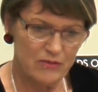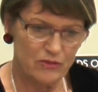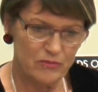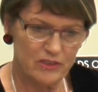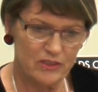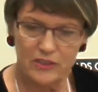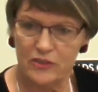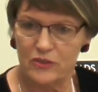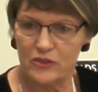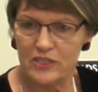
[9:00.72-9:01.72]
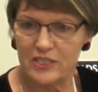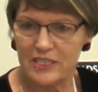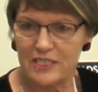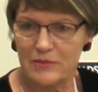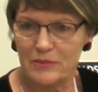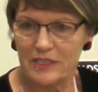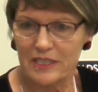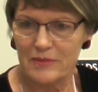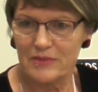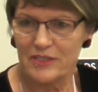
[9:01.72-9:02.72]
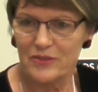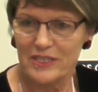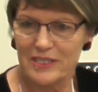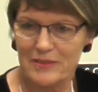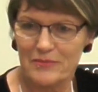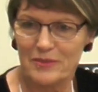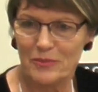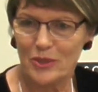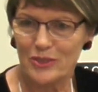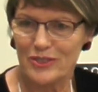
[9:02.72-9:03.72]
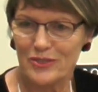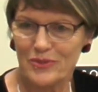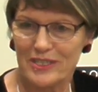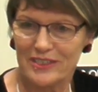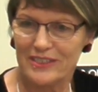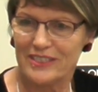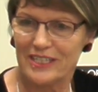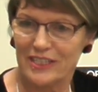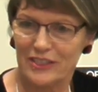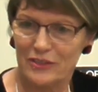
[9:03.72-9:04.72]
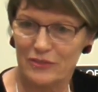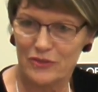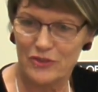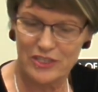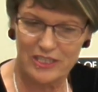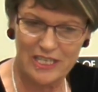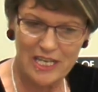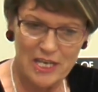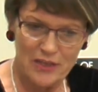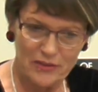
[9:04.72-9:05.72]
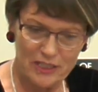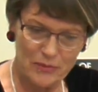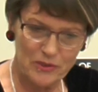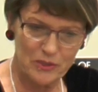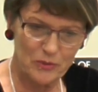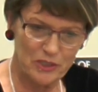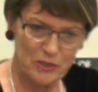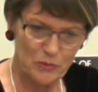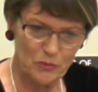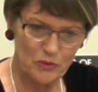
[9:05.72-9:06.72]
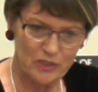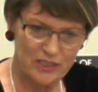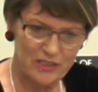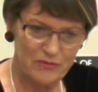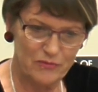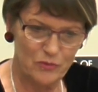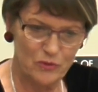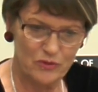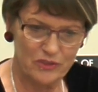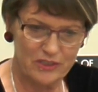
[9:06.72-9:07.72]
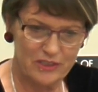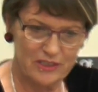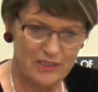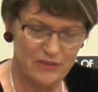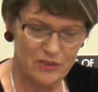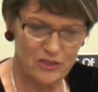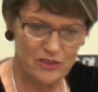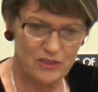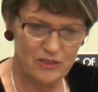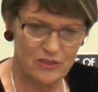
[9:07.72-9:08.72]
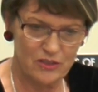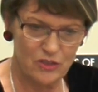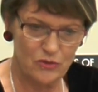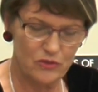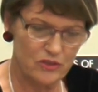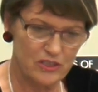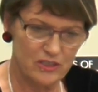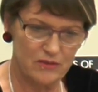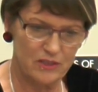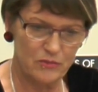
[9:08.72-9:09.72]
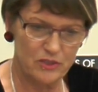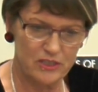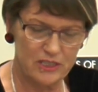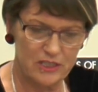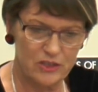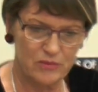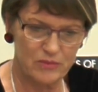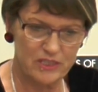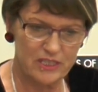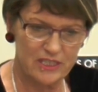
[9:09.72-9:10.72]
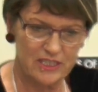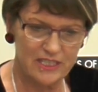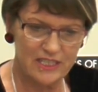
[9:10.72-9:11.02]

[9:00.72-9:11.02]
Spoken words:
from the 1936 Olympic Games, he trained him to box as well at Otago University. But he went away to war. He fought in the Suez, and he was in Egypt, and